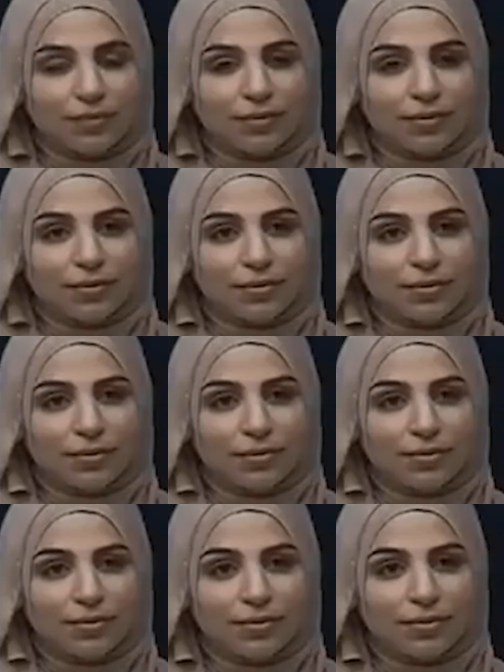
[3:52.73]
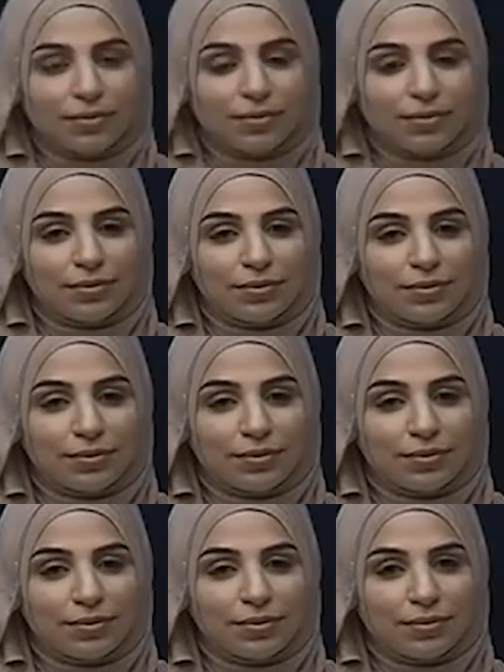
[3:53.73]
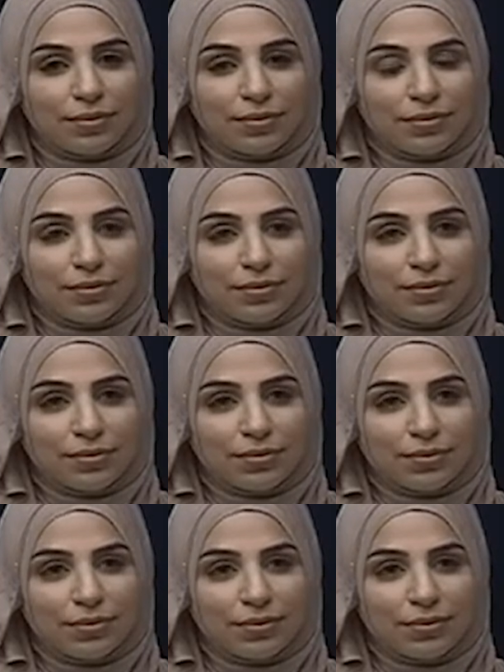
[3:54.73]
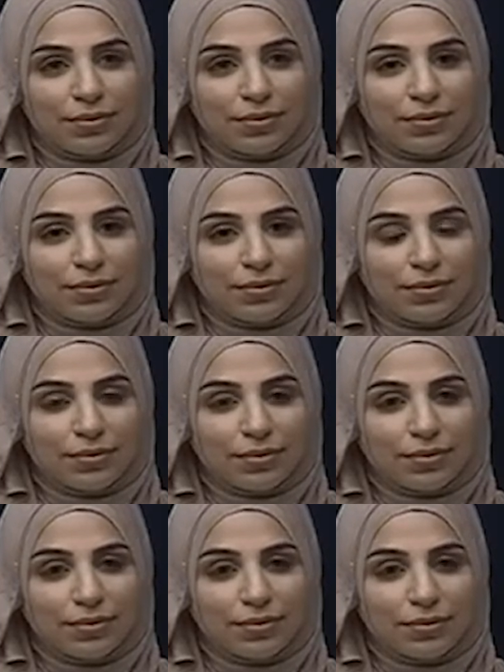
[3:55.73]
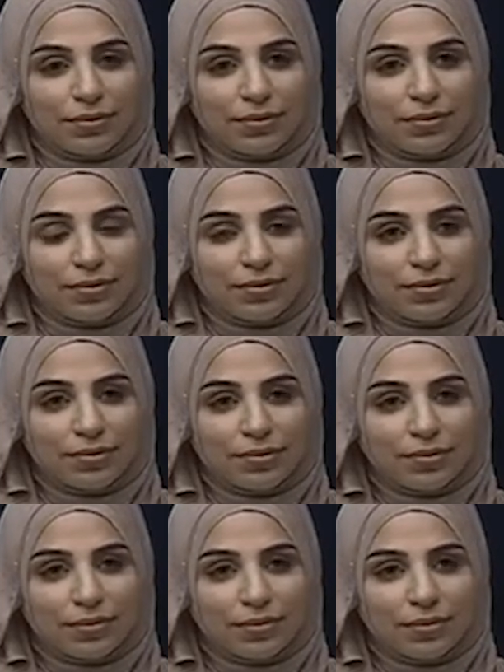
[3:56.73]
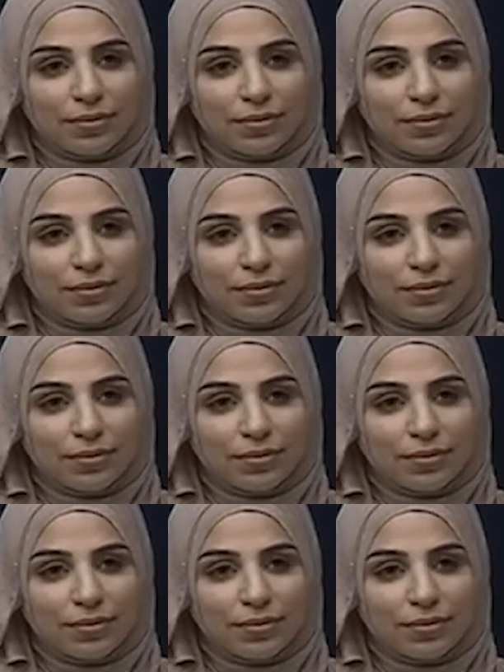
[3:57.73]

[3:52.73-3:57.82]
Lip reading: The person shown says nothing.